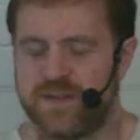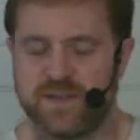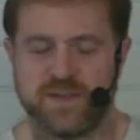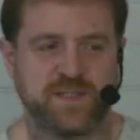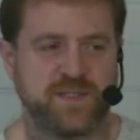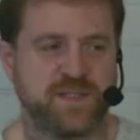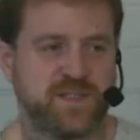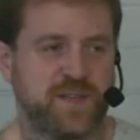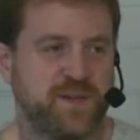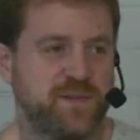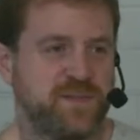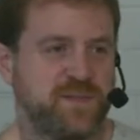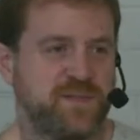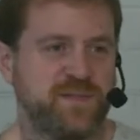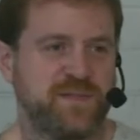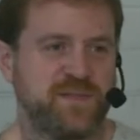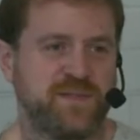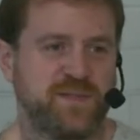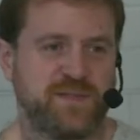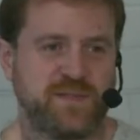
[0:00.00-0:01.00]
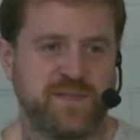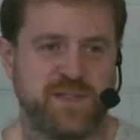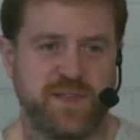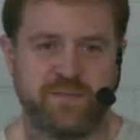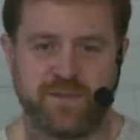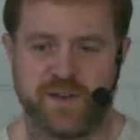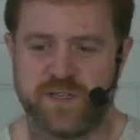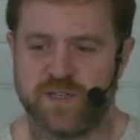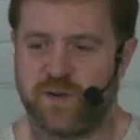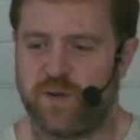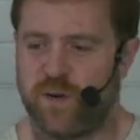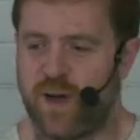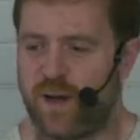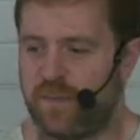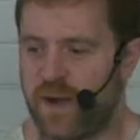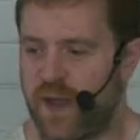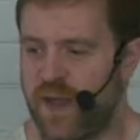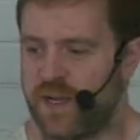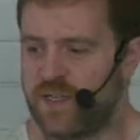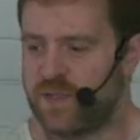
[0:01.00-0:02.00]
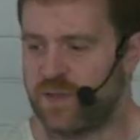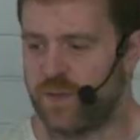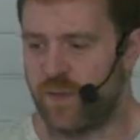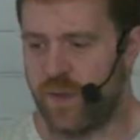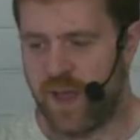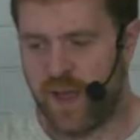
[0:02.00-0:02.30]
So the original application that we